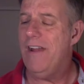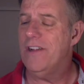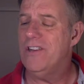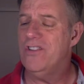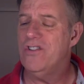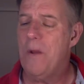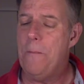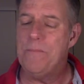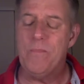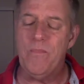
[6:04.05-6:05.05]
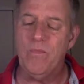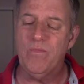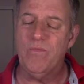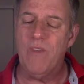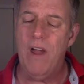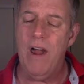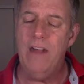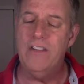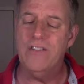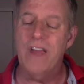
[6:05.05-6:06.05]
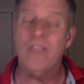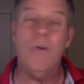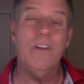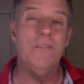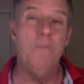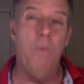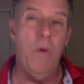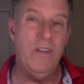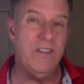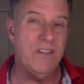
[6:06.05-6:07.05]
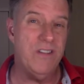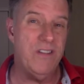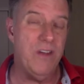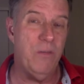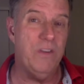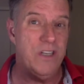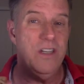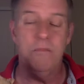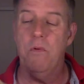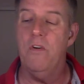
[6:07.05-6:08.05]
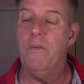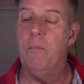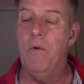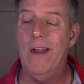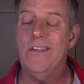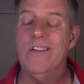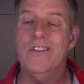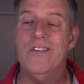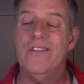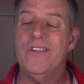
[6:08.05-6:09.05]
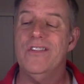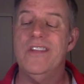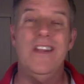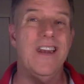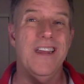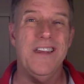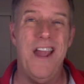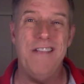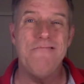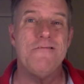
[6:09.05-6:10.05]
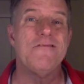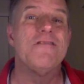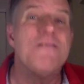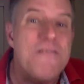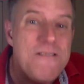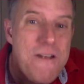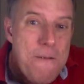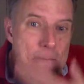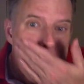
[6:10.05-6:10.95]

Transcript: It is not quite as moist as I thought it was. It is more of a bread consistency than a cake consistency.